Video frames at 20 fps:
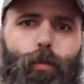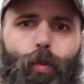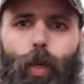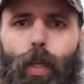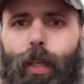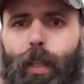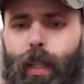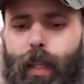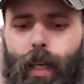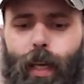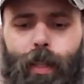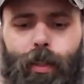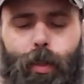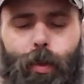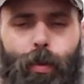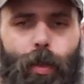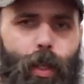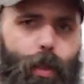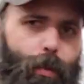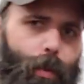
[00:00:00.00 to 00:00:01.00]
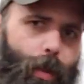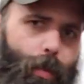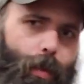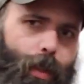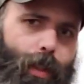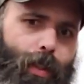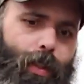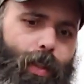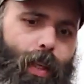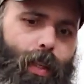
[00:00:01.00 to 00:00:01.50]
one of the guys you worked with when
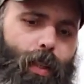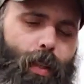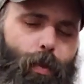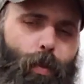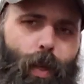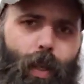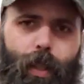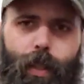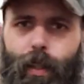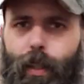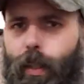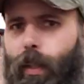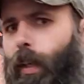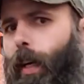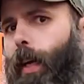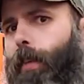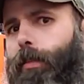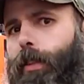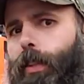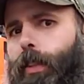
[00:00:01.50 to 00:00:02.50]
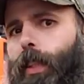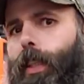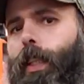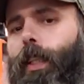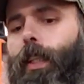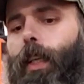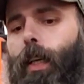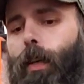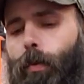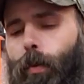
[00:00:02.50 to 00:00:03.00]
you started working there, or after they
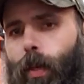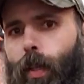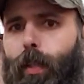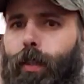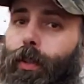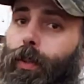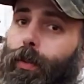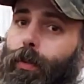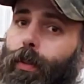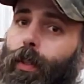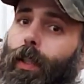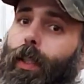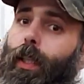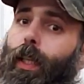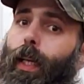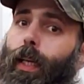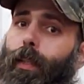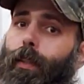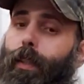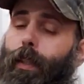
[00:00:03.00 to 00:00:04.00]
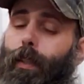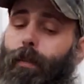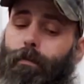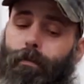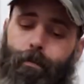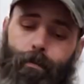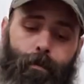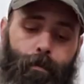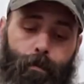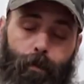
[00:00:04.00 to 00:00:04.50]
got one and you really liked it
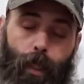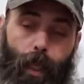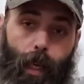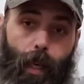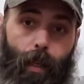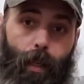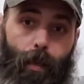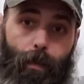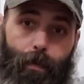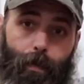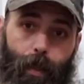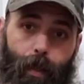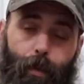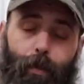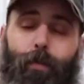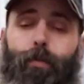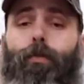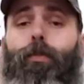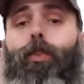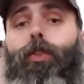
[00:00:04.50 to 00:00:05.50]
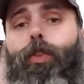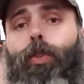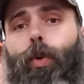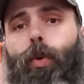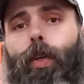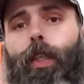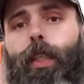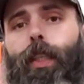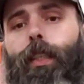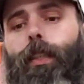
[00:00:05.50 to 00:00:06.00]
and it fit
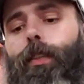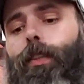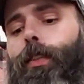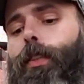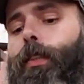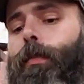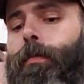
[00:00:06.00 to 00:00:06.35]
your needs.